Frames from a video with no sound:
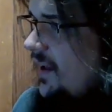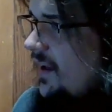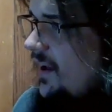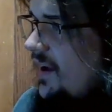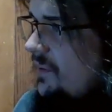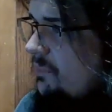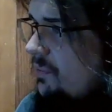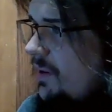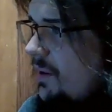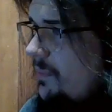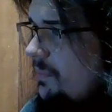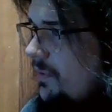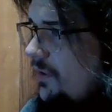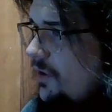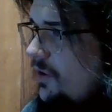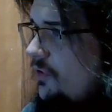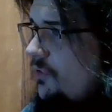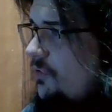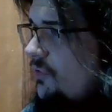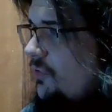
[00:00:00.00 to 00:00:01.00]
I'd probably
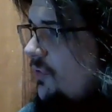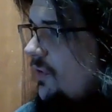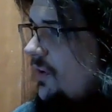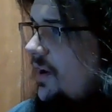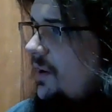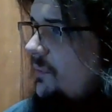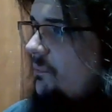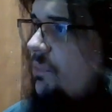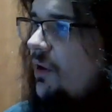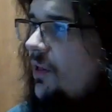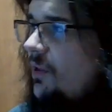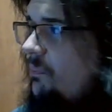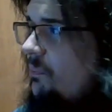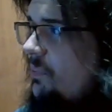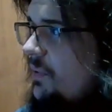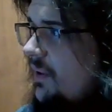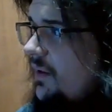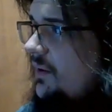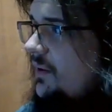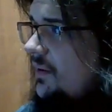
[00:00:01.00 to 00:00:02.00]

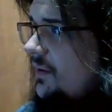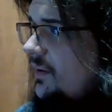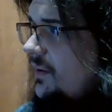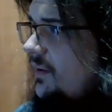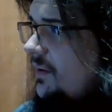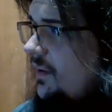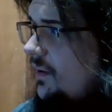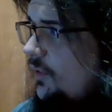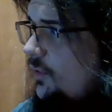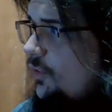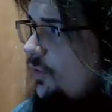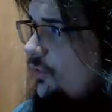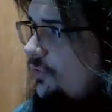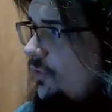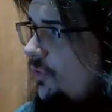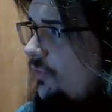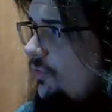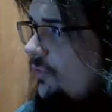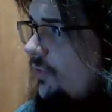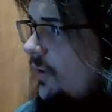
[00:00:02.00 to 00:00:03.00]
pick
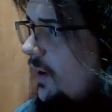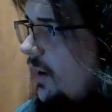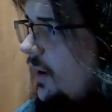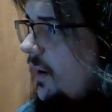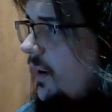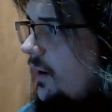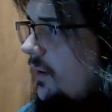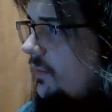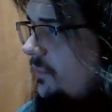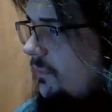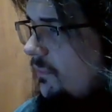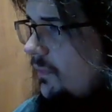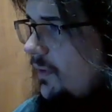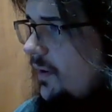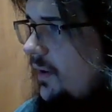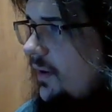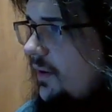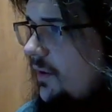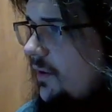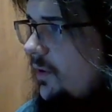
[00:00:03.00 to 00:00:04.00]
Augusto Sakai,
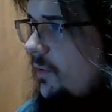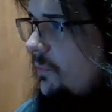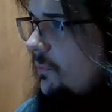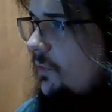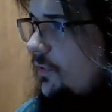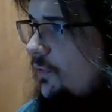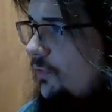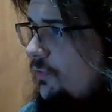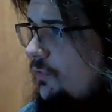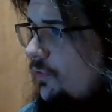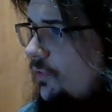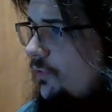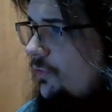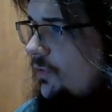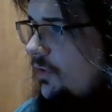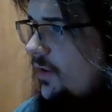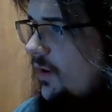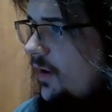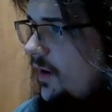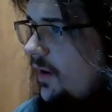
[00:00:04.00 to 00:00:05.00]
right? Augusto
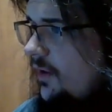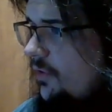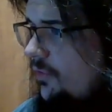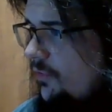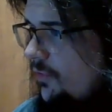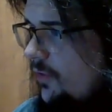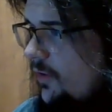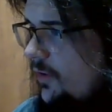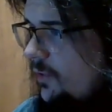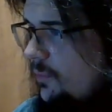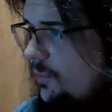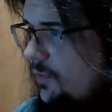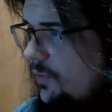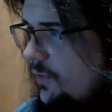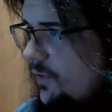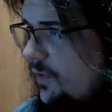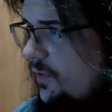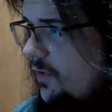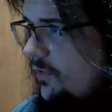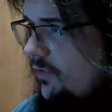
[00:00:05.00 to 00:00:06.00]
Sakai is like a really
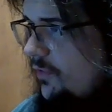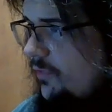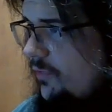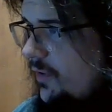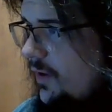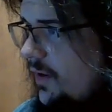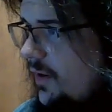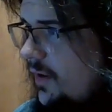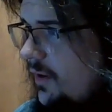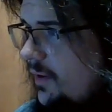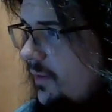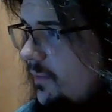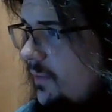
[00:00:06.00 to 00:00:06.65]
aggressive guy.